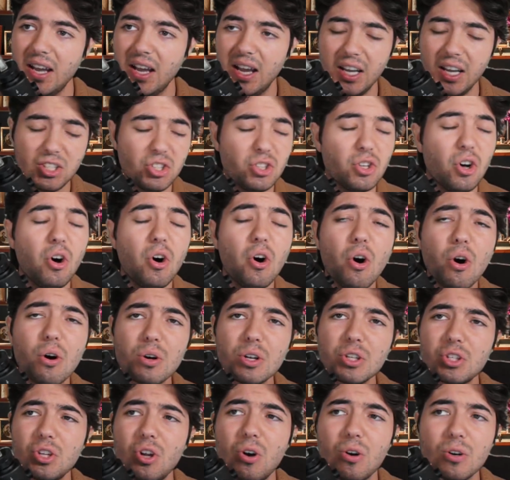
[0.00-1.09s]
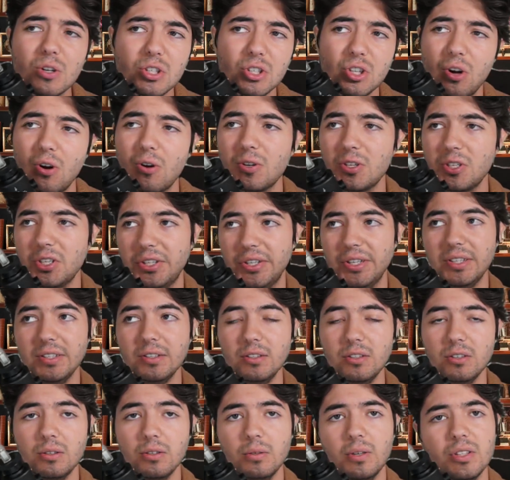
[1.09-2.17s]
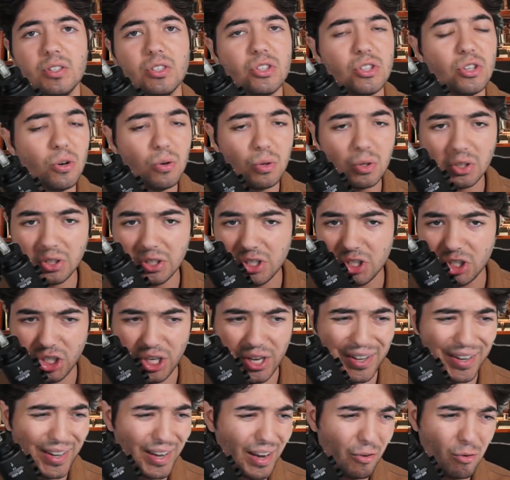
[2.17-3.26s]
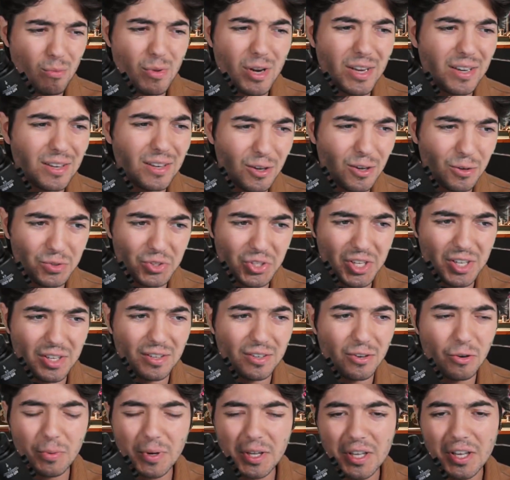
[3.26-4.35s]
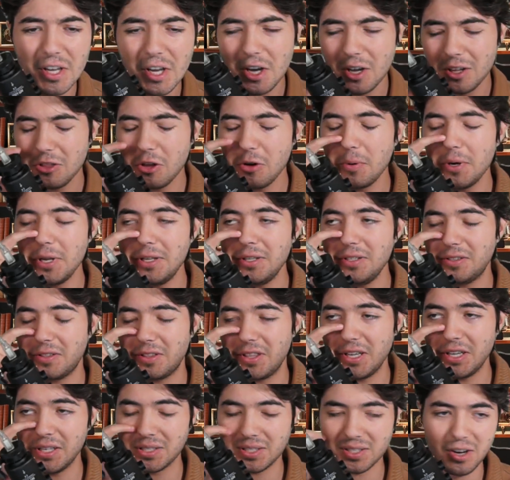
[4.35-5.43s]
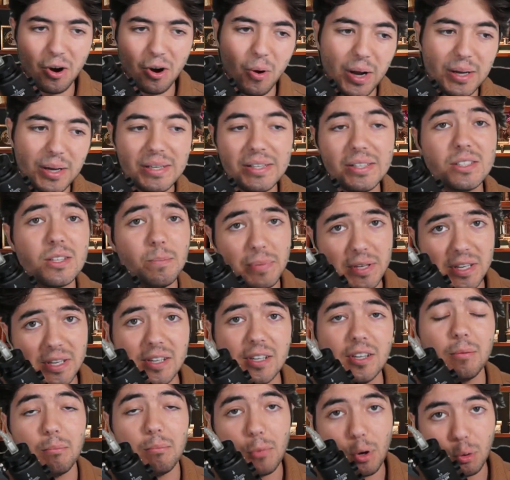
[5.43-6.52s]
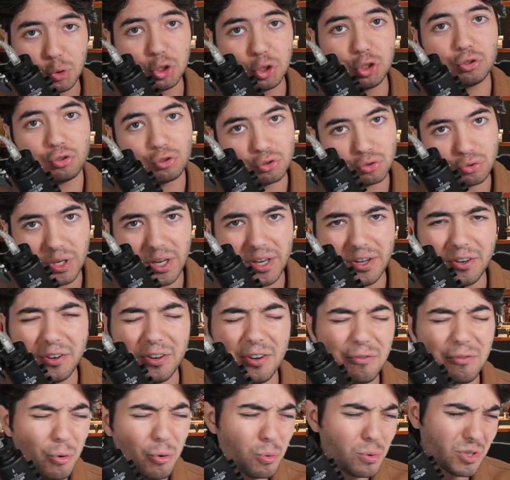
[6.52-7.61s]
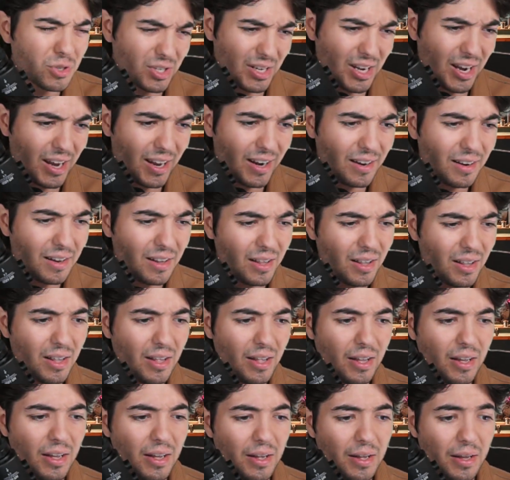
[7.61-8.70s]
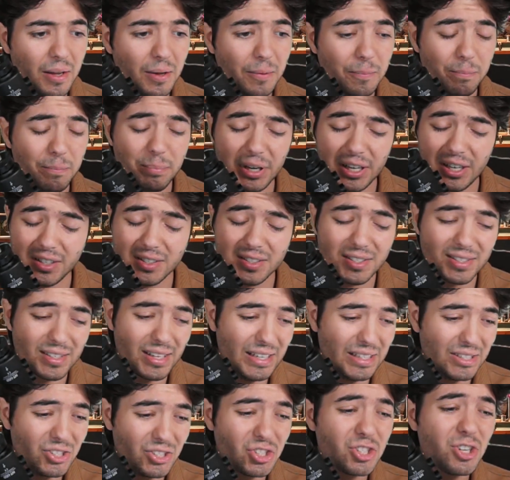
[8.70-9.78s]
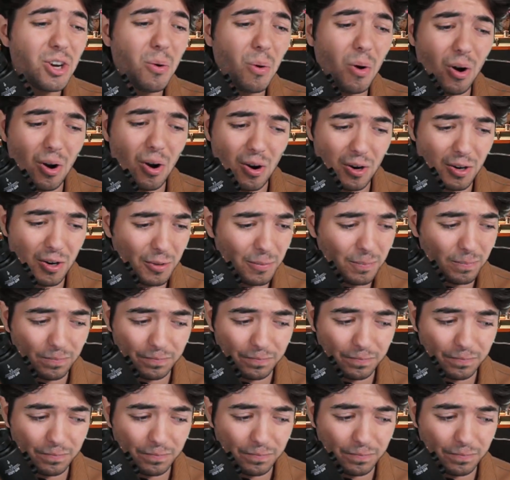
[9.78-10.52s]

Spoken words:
It's the hardest thing to do. It's so cliche. Everybody knows it. Nobody thinks, oh, I need to be an emotional trader. Of course not. But it's so hard.